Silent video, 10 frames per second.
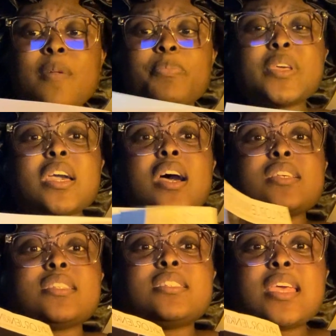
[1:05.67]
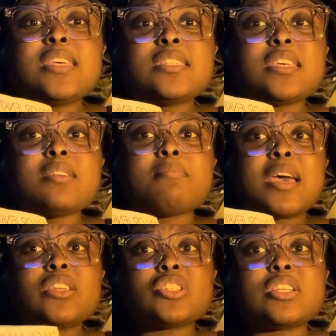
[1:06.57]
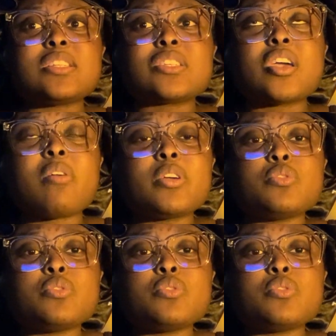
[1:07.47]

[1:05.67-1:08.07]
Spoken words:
because Daisy mentions going